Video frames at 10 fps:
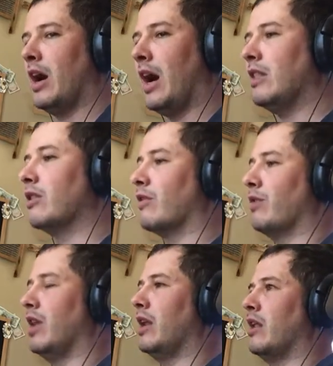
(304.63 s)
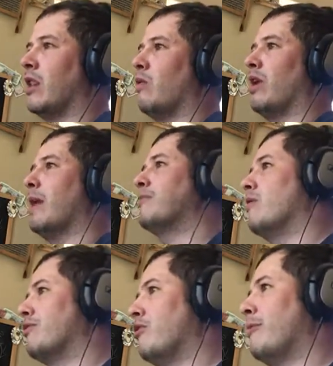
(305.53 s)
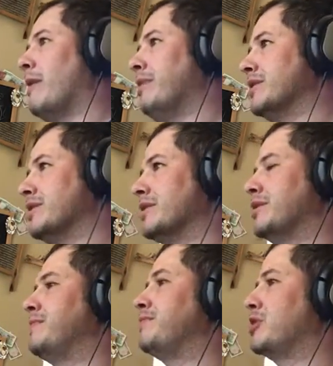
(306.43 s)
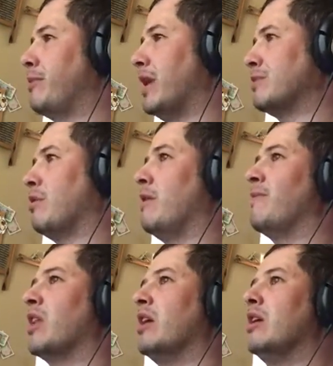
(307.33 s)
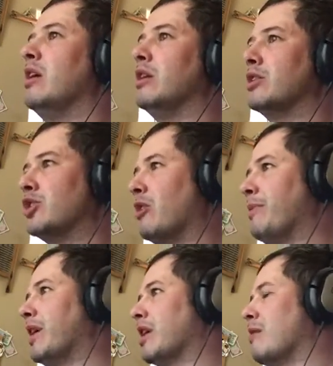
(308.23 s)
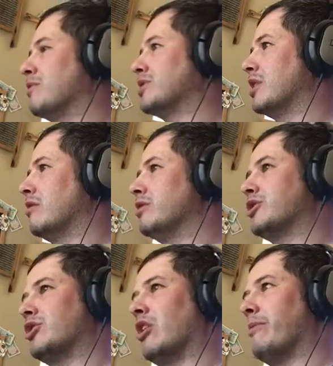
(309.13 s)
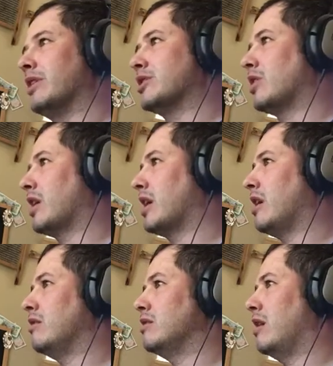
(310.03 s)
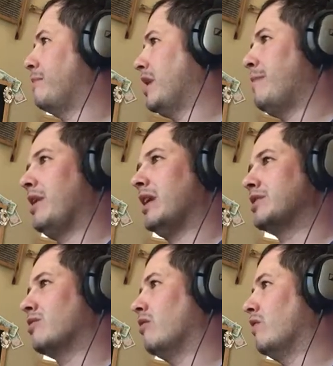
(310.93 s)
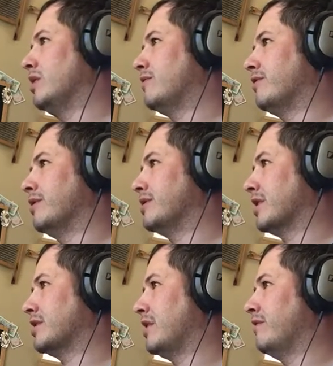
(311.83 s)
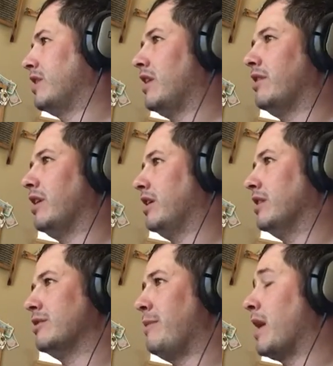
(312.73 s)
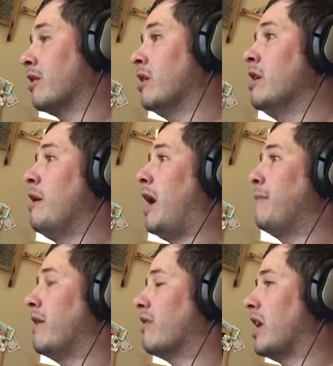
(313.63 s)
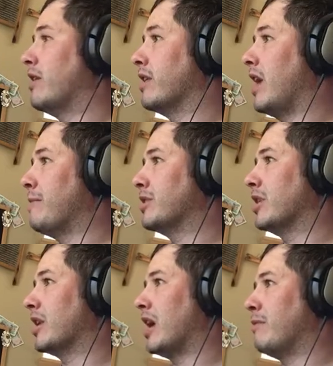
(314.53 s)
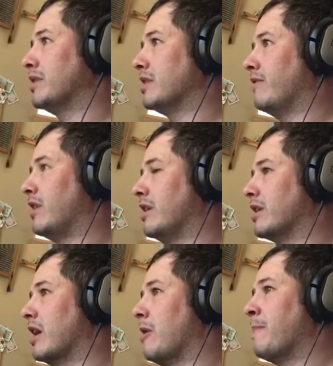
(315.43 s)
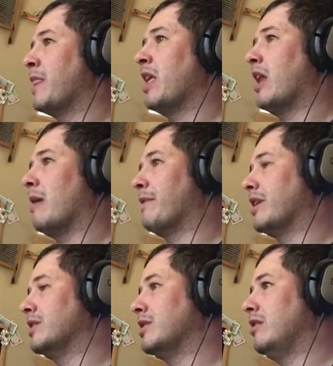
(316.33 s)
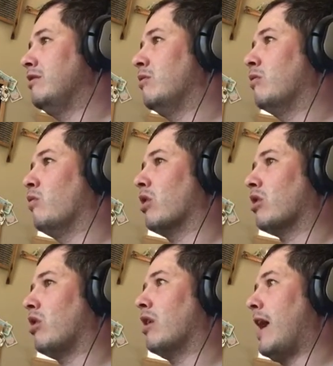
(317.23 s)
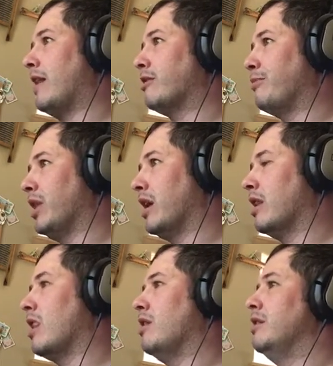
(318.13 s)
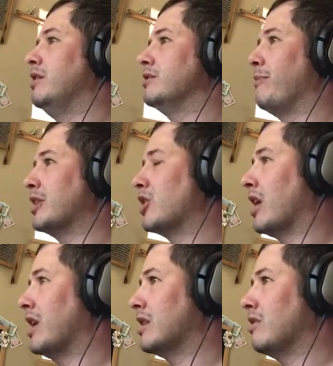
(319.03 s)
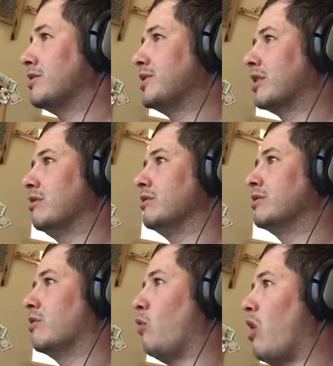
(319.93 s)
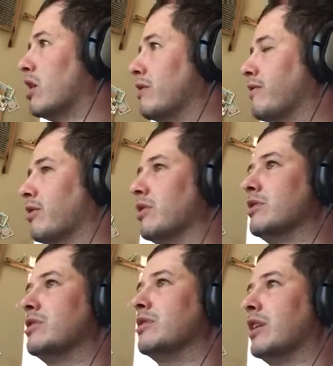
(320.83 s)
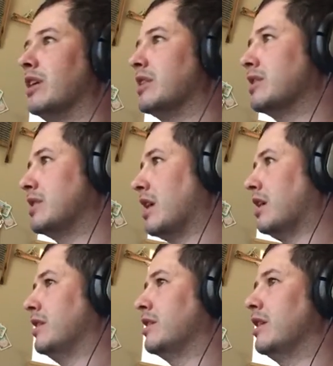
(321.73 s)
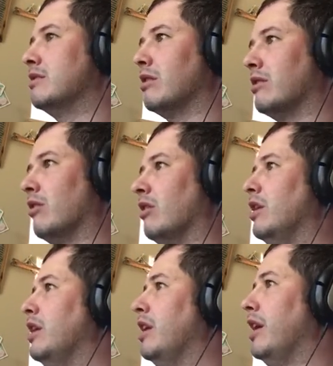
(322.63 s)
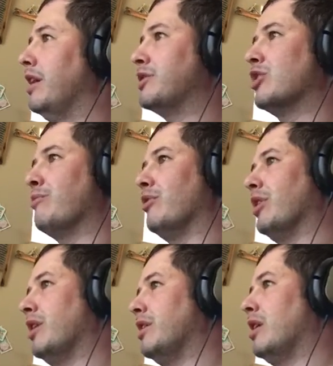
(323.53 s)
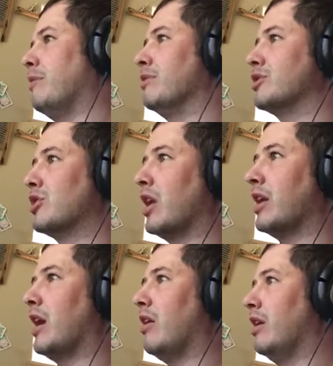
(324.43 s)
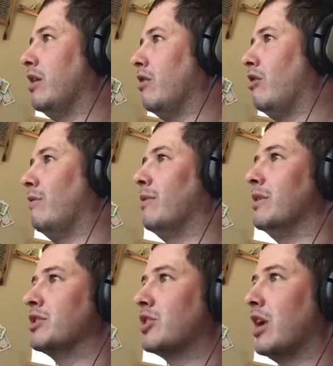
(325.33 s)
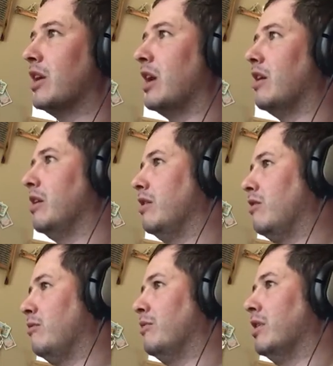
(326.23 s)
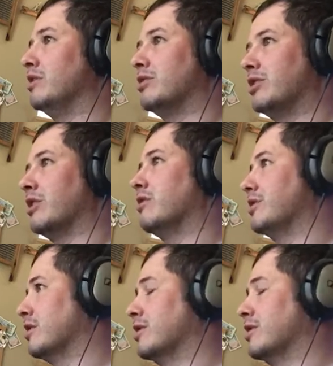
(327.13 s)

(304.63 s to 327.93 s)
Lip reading: I look at relating what I'm going through in my business to baseball. Sure, I'm going to get a couple singles. Sure, I'm going to strike out. I mean, I may not score runs for the 6th, 7th, 8th inning. It doesn't matter. I'm never out of the game until I count myself out of the game. And I'm going to continue to work hard at the plate to make sure I get those singles, to walk to first, to get the second, to get the third, hit a triple, hit a double, strike out, hit a home run, strike out, hit a home run, single,